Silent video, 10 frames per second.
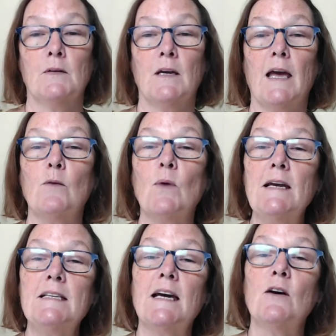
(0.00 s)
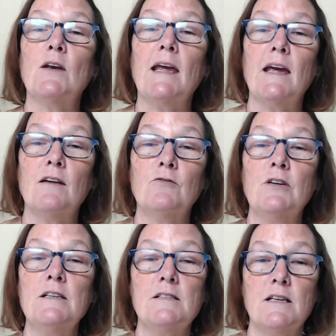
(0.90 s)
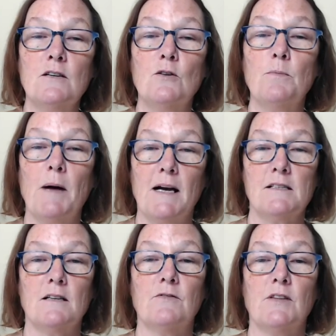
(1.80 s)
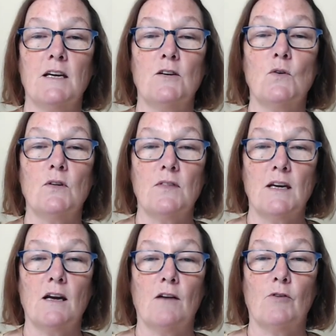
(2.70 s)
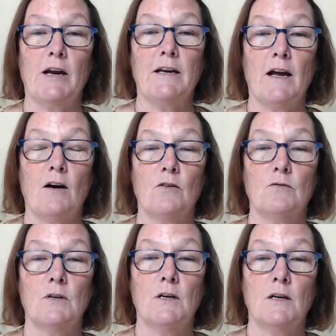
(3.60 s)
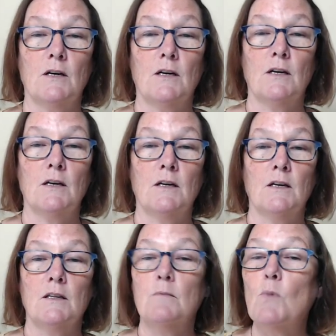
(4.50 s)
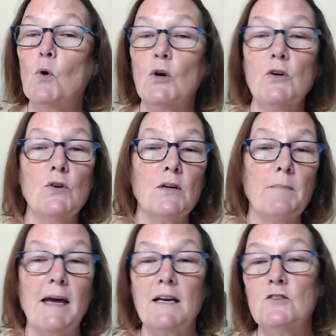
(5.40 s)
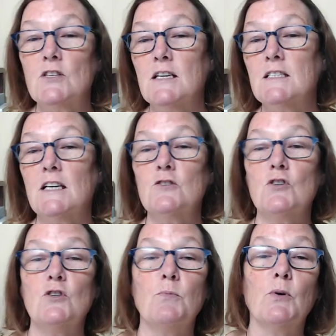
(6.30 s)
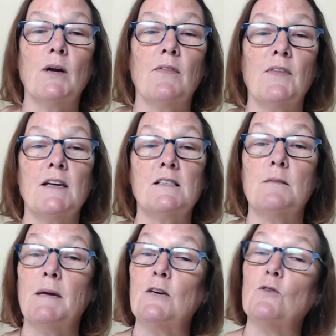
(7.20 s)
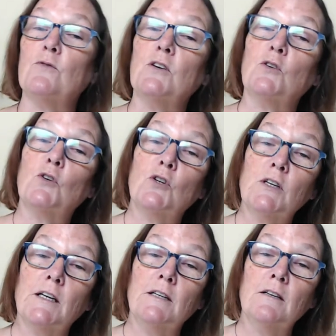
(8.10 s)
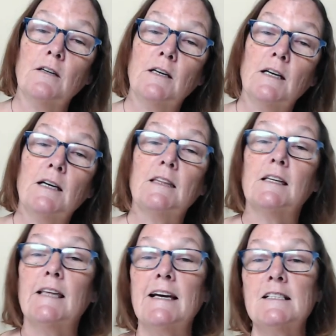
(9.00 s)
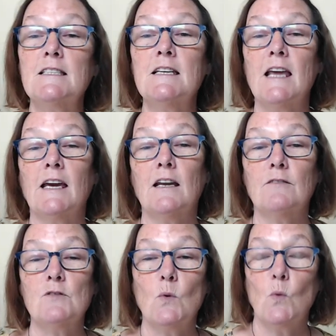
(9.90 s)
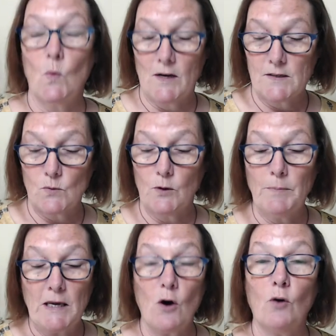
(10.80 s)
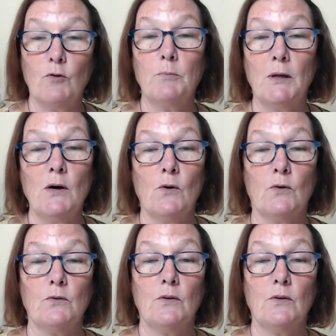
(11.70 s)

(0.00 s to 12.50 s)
and write down every single positive thing you can think of right now. The more you can manage the attention you put on things that make you feel good, the less the negative ones will be overblown.